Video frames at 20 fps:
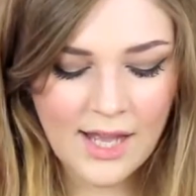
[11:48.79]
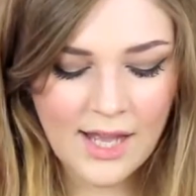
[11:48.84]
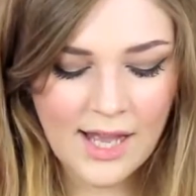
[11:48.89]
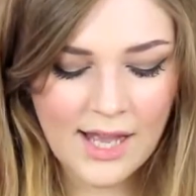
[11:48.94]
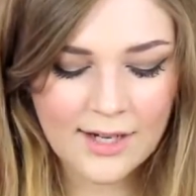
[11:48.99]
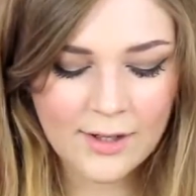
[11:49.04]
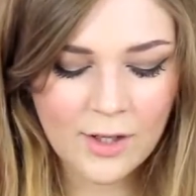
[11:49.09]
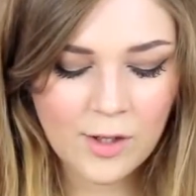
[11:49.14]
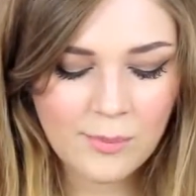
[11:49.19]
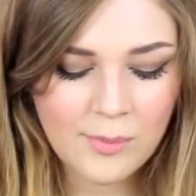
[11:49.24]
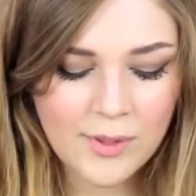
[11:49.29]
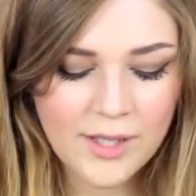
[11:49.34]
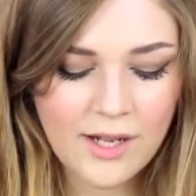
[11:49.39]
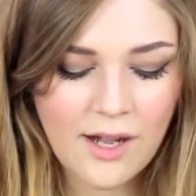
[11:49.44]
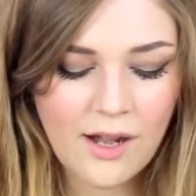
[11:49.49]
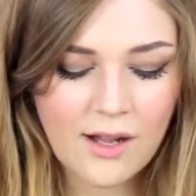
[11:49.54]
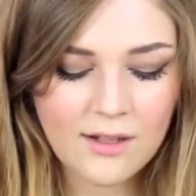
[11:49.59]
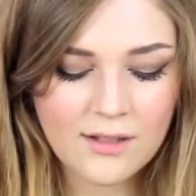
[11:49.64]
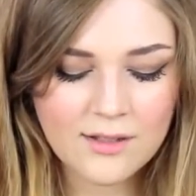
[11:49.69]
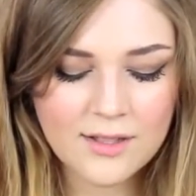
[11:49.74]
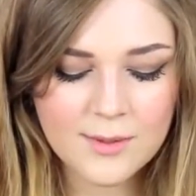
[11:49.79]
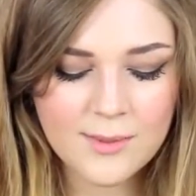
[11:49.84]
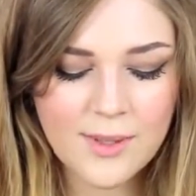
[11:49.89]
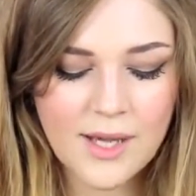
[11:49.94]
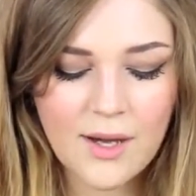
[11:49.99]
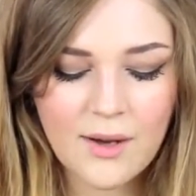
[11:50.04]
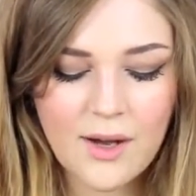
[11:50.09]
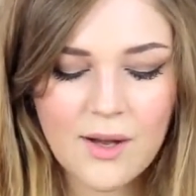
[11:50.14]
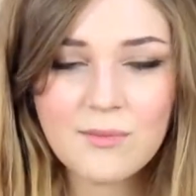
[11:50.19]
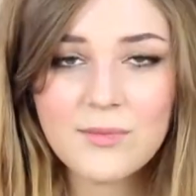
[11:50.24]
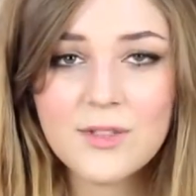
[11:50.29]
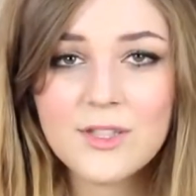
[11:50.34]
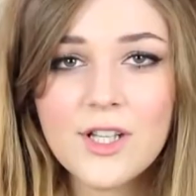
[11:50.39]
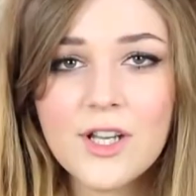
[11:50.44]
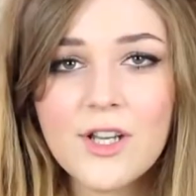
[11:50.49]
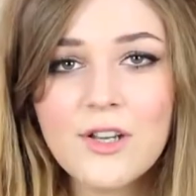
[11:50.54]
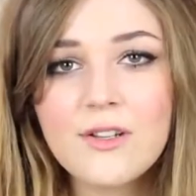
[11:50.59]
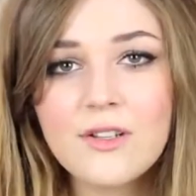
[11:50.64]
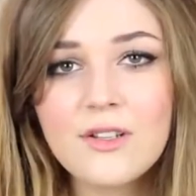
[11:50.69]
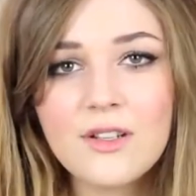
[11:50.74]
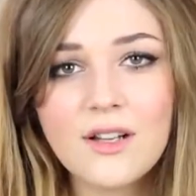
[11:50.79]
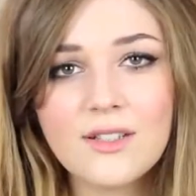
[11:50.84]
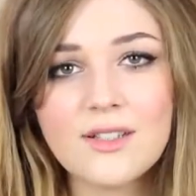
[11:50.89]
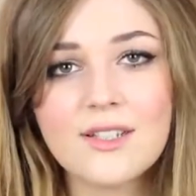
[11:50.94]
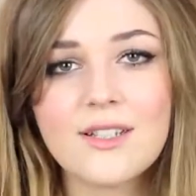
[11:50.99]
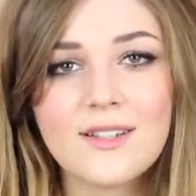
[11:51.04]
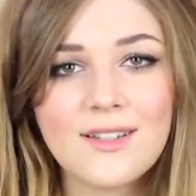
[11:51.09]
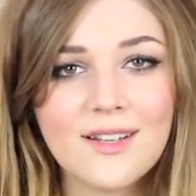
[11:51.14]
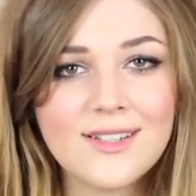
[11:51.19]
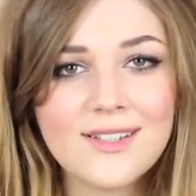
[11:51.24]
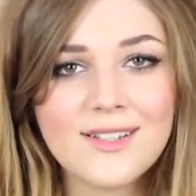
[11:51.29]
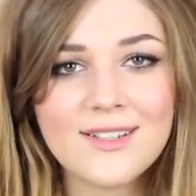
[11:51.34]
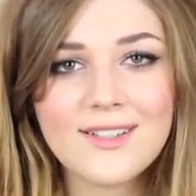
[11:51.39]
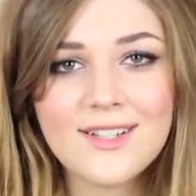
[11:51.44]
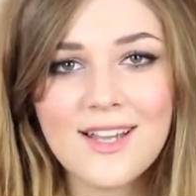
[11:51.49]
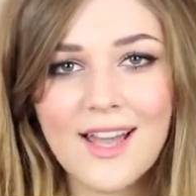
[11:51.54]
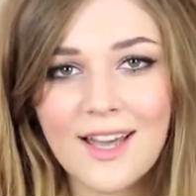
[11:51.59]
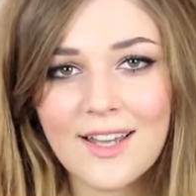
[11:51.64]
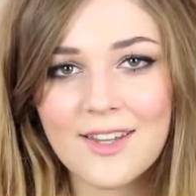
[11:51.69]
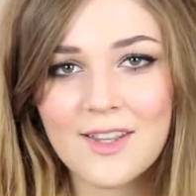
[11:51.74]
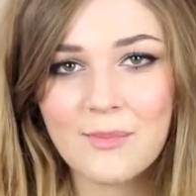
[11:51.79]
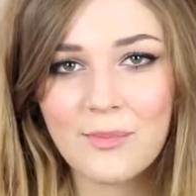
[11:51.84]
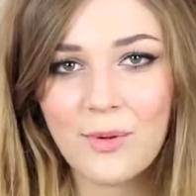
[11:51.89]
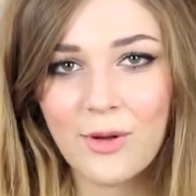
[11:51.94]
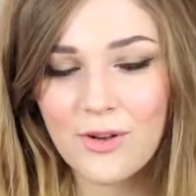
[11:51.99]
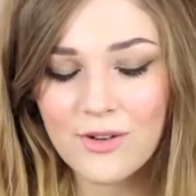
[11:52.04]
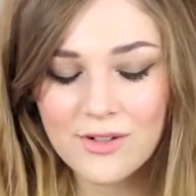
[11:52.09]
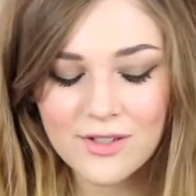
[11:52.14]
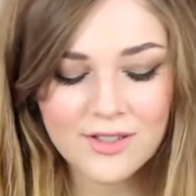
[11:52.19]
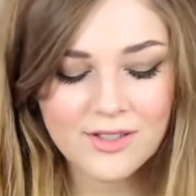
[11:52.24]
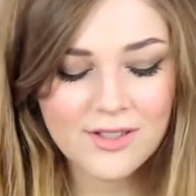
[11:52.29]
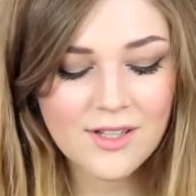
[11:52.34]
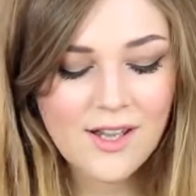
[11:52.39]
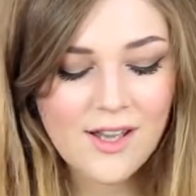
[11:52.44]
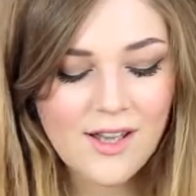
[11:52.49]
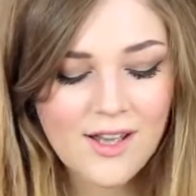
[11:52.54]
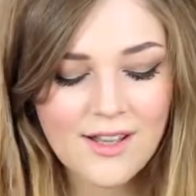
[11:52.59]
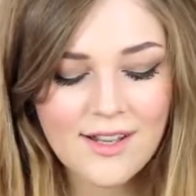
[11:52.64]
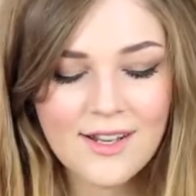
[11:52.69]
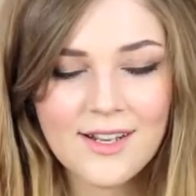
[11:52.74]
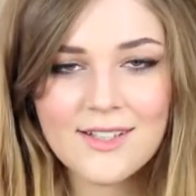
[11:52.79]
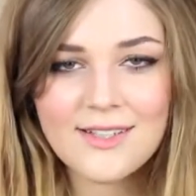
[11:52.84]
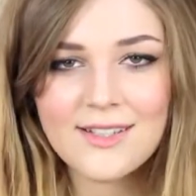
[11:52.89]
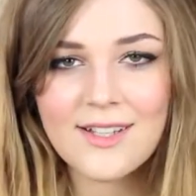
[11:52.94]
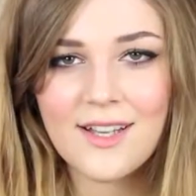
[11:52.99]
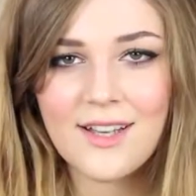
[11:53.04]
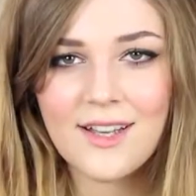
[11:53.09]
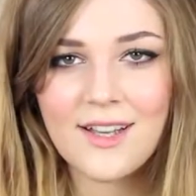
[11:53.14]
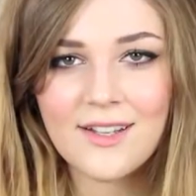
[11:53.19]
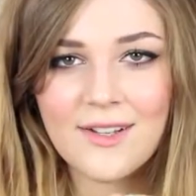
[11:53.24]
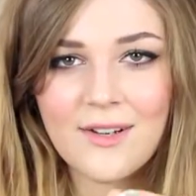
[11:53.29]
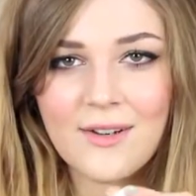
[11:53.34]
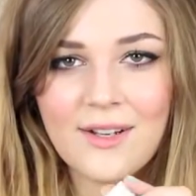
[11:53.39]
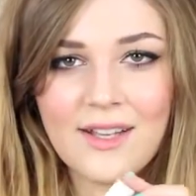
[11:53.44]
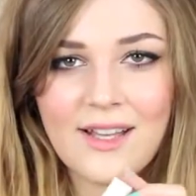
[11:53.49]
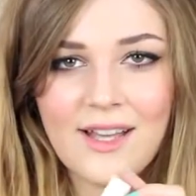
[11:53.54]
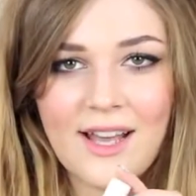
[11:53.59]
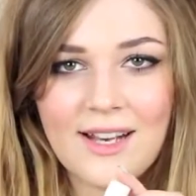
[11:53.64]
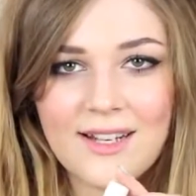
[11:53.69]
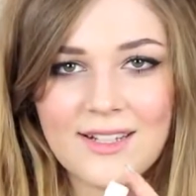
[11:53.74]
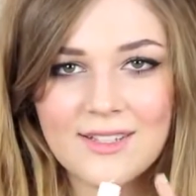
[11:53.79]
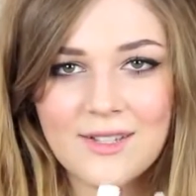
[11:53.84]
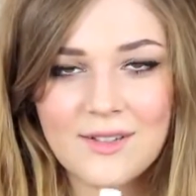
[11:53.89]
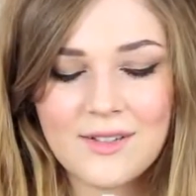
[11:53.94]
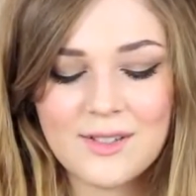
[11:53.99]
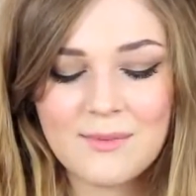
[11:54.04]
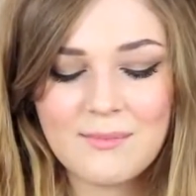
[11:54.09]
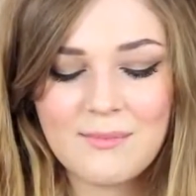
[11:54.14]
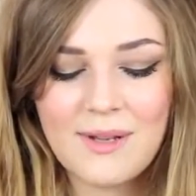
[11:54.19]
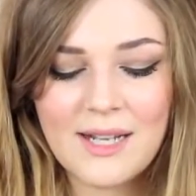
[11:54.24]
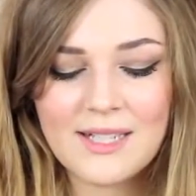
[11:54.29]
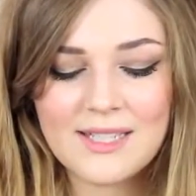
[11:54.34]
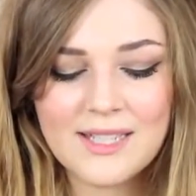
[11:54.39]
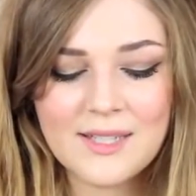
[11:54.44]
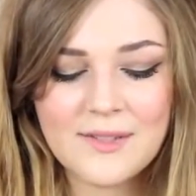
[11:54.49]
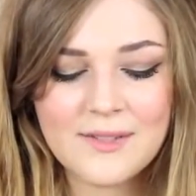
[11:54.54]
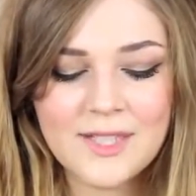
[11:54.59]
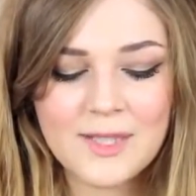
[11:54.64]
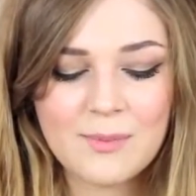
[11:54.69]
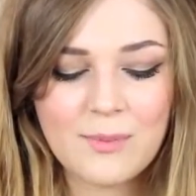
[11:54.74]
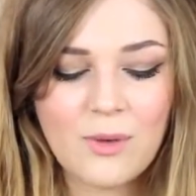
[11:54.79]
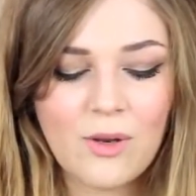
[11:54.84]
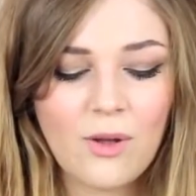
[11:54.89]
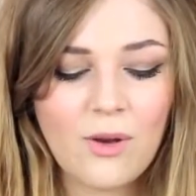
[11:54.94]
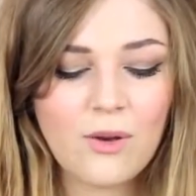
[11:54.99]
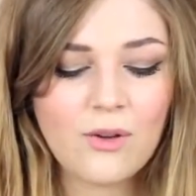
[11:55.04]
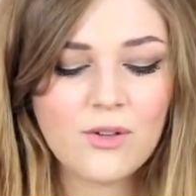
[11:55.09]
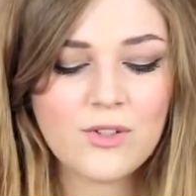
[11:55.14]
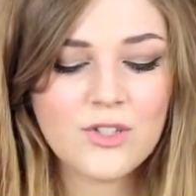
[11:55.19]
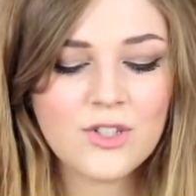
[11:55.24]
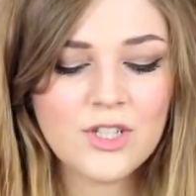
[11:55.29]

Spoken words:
And I got Beguiled as well. I'm so gutted that I didn't check the box, because I got it and it's got this massive splodge.